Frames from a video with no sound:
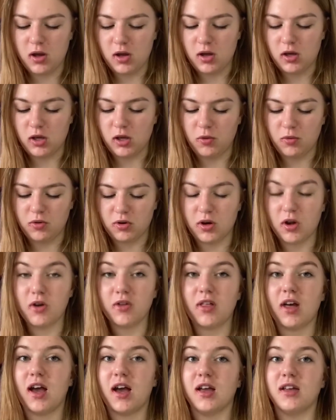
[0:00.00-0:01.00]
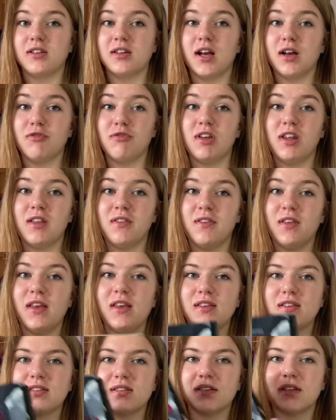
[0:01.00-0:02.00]
you would know that i started reading
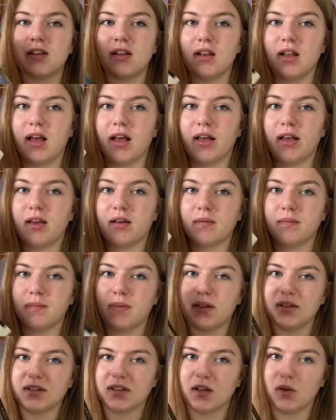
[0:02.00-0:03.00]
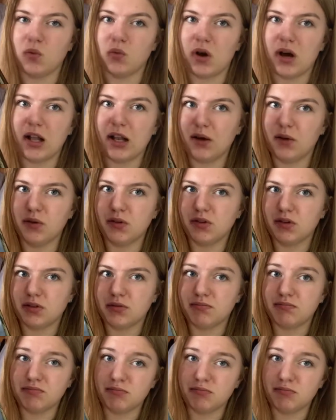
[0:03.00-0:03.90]
these like basically while i was